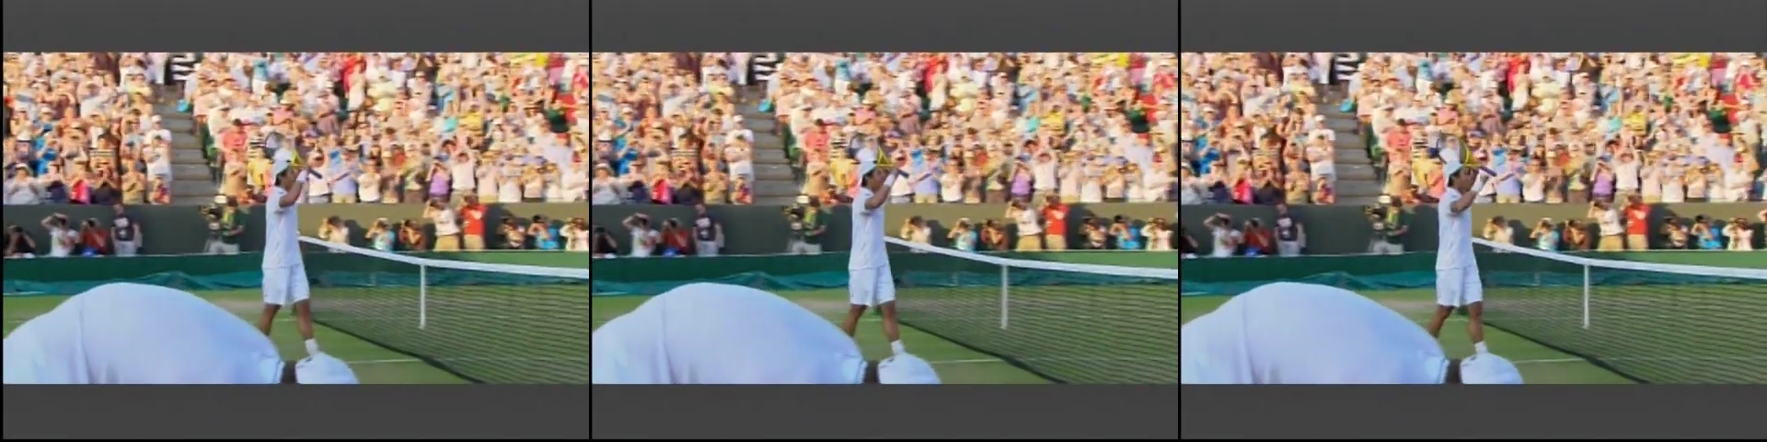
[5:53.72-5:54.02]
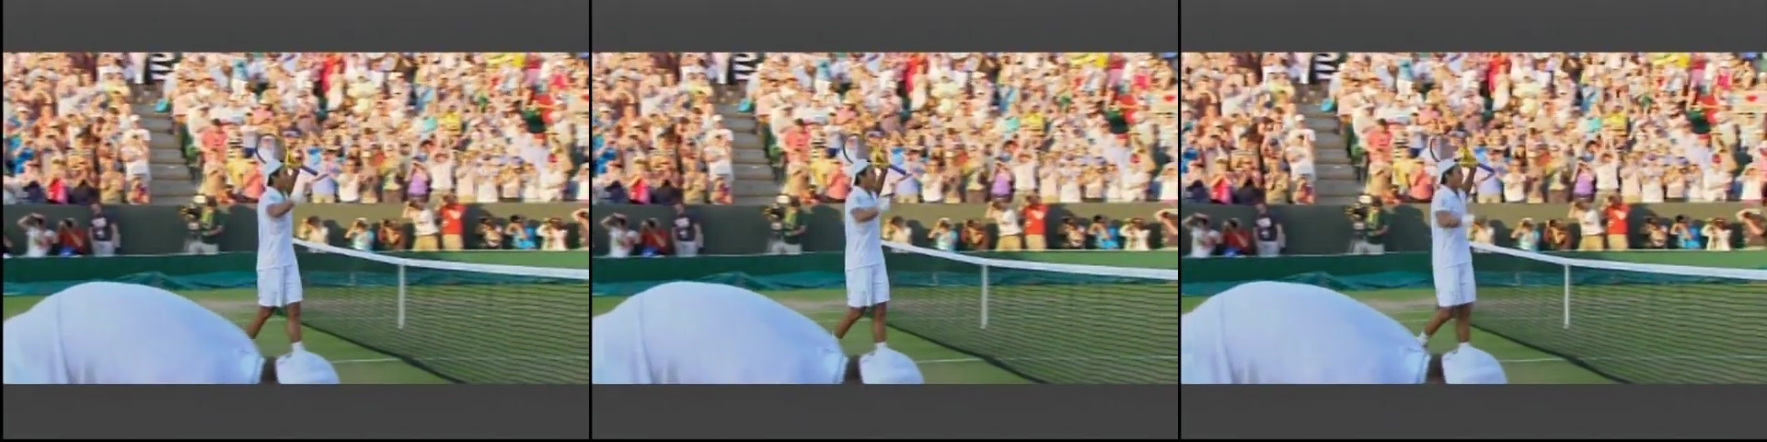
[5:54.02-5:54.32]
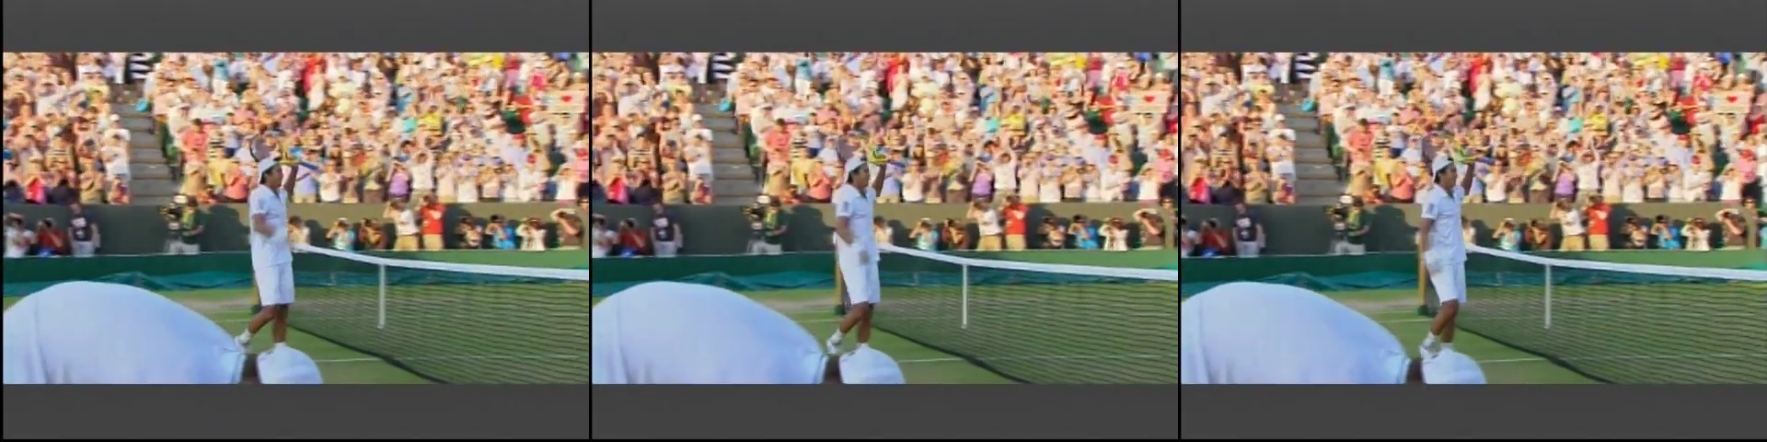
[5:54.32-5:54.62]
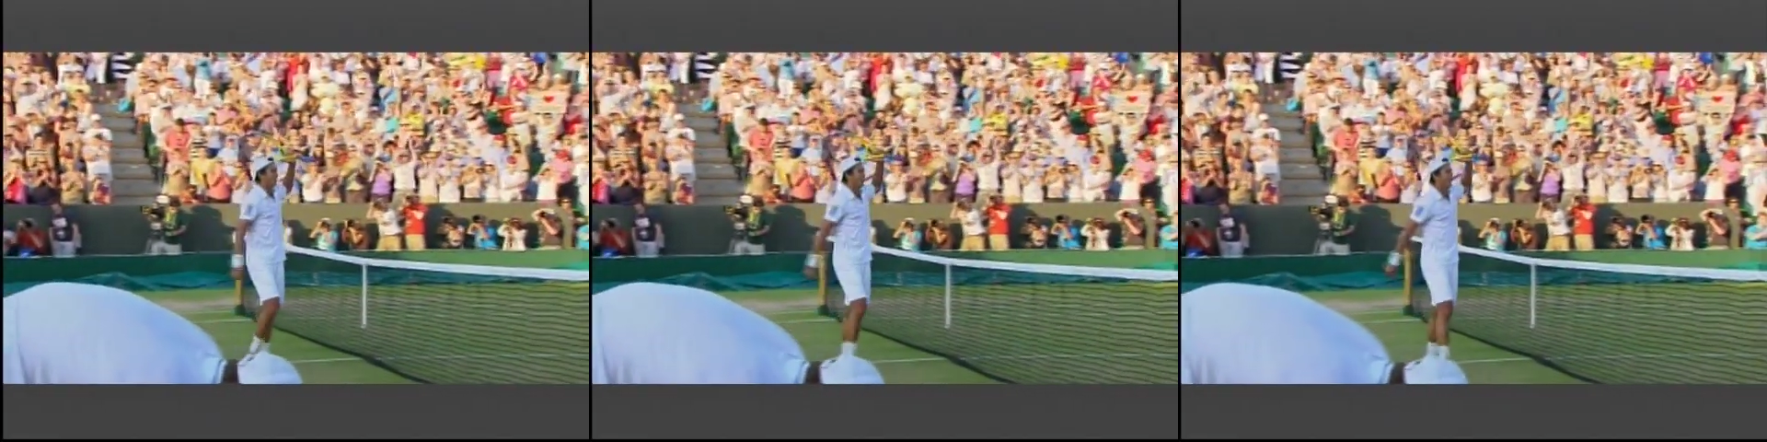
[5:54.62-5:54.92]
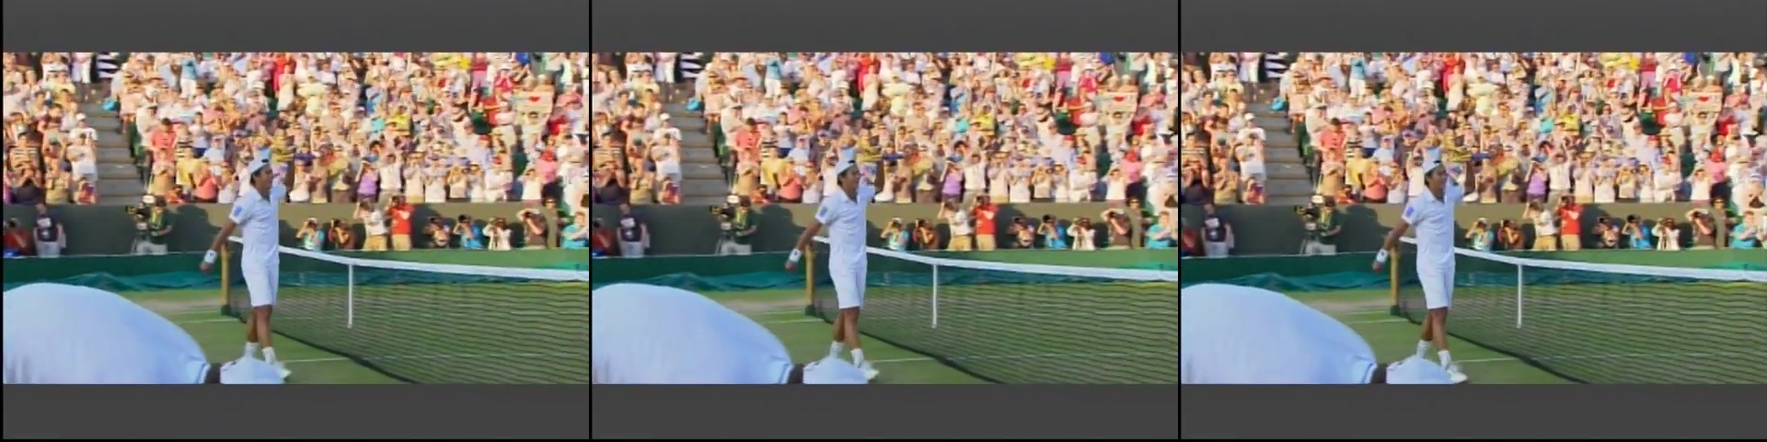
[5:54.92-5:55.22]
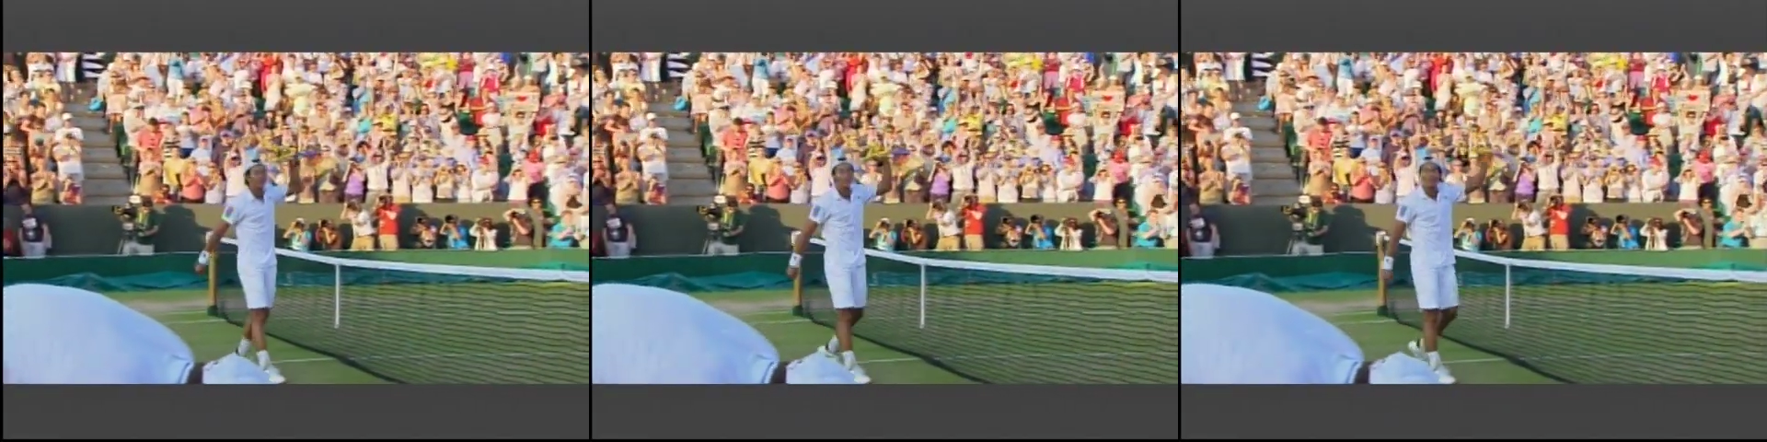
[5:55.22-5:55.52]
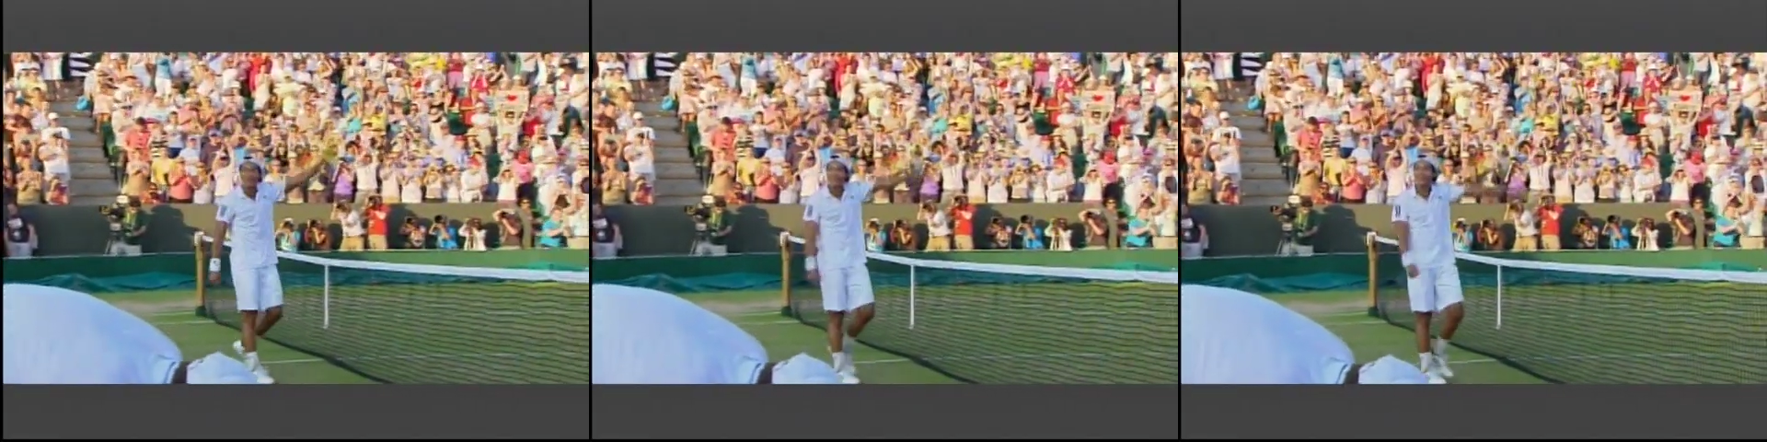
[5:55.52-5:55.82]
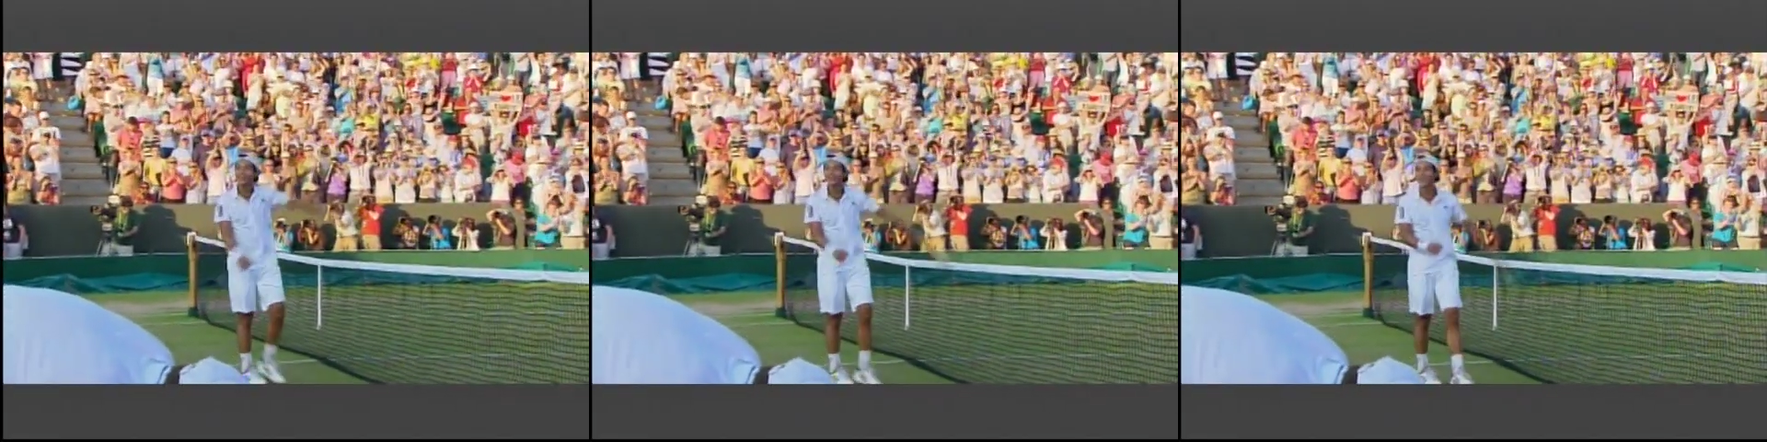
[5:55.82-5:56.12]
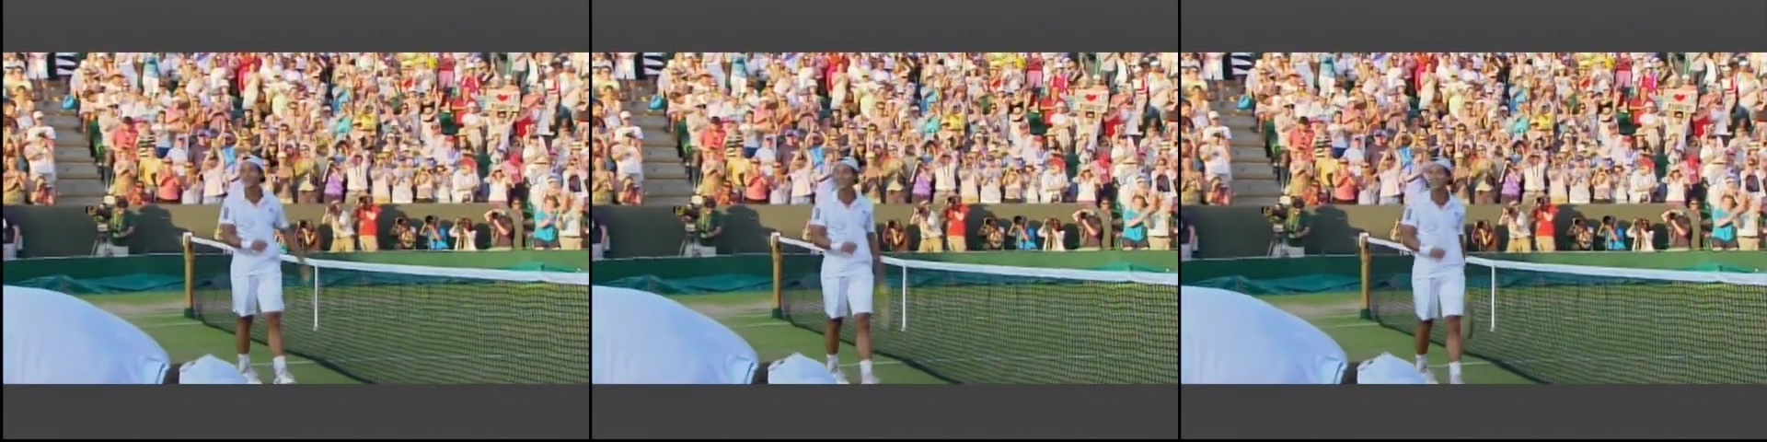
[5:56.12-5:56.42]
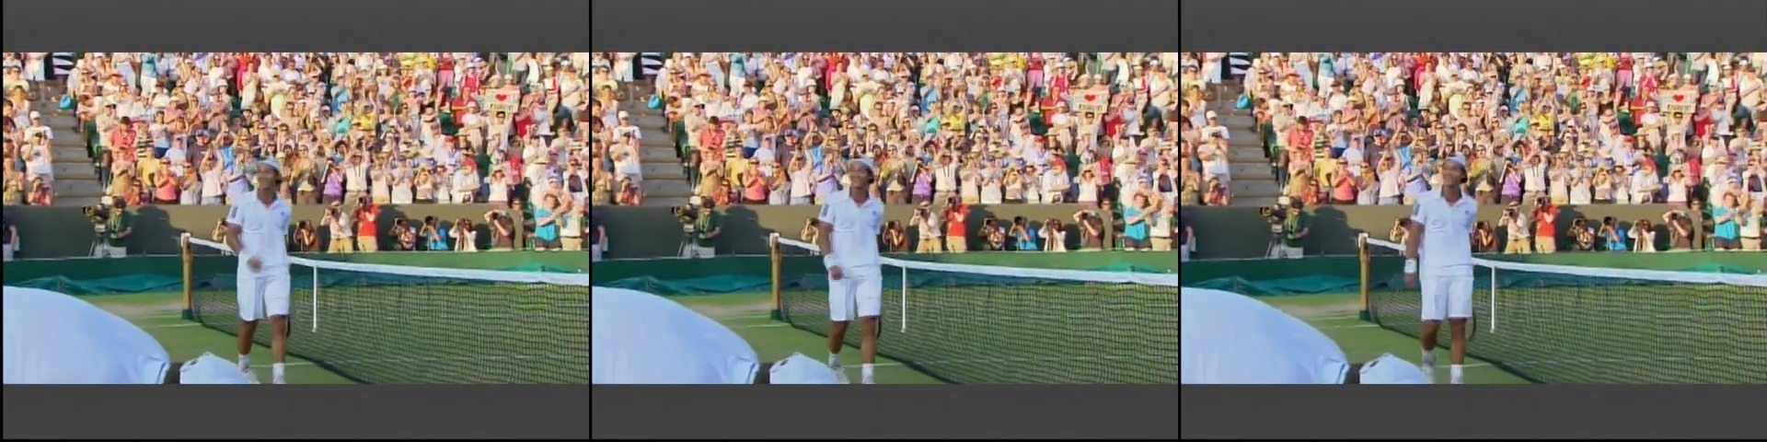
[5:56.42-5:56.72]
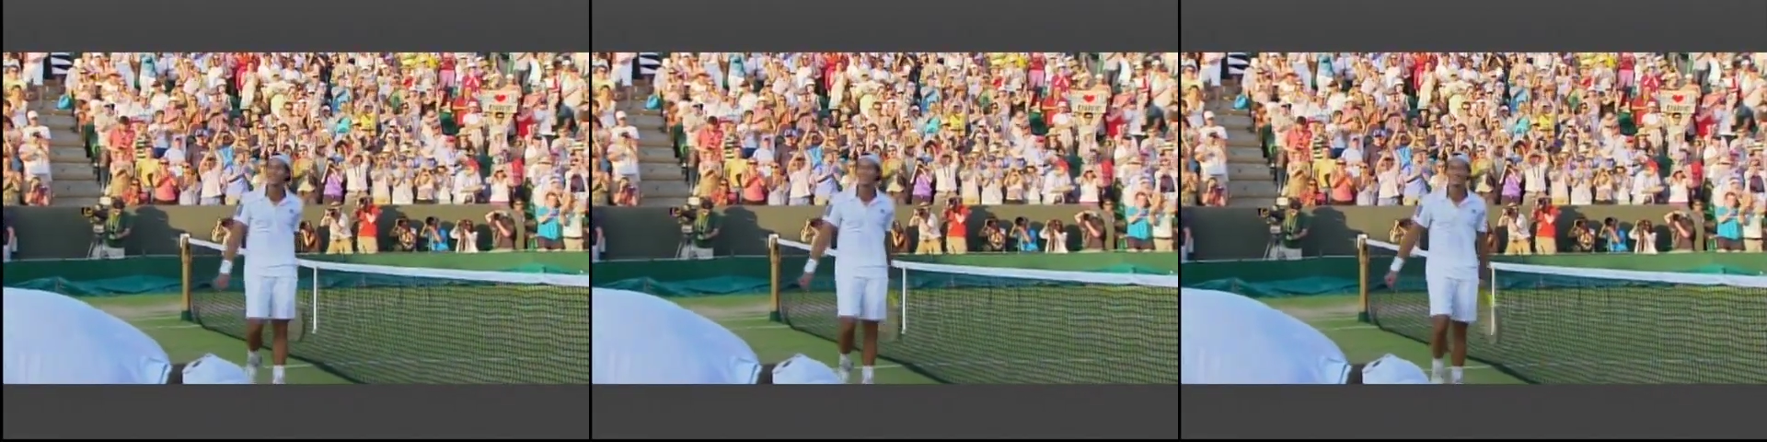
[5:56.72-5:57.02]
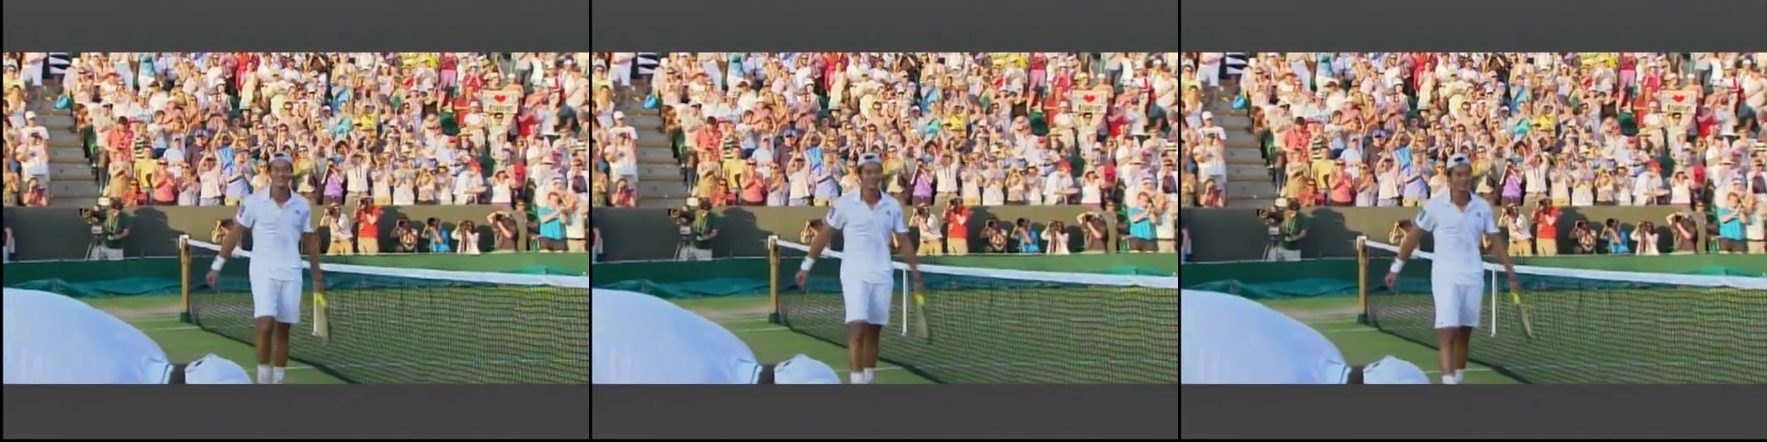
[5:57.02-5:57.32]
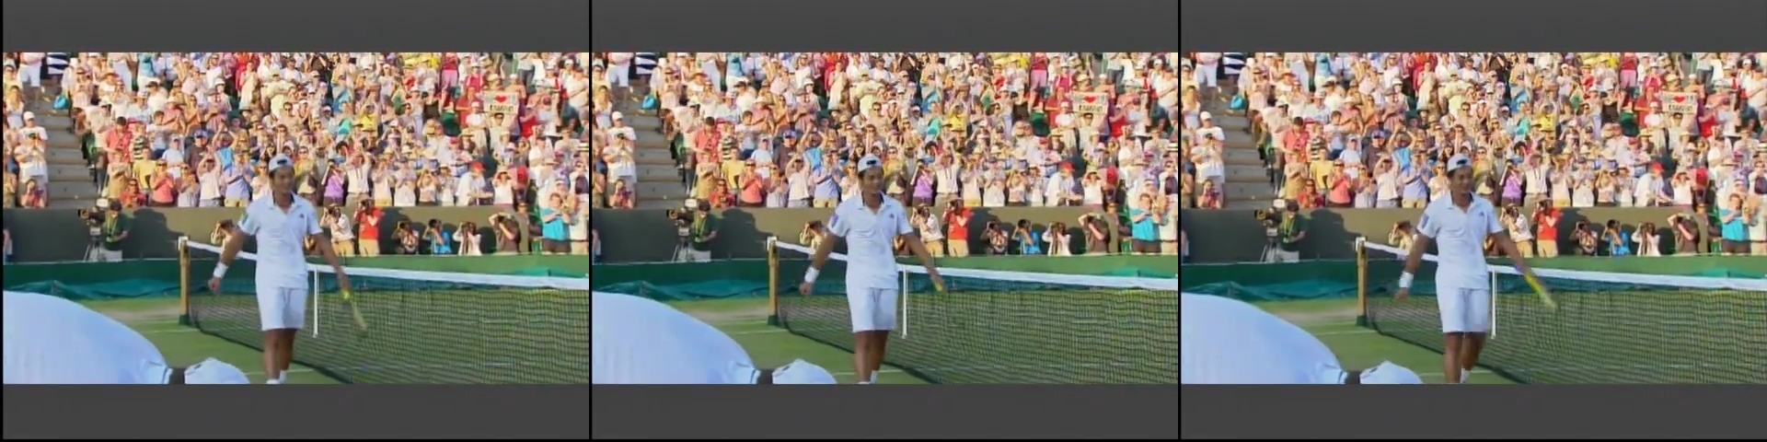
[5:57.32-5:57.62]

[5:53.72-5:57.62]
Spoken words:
[unreadable: no face in view]